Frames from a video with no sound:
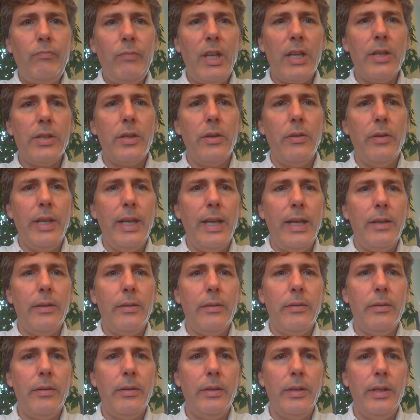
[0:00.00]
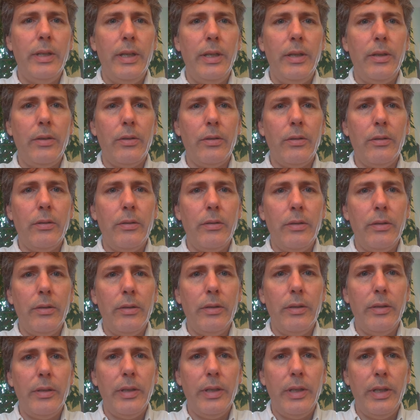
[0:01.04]
So get the current
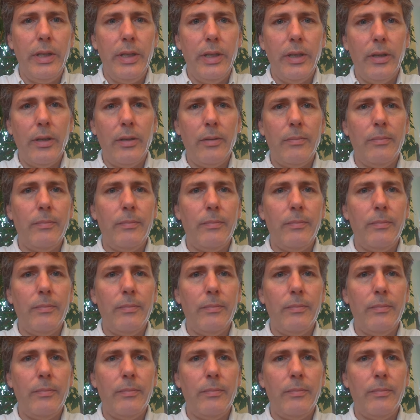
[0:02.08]
year.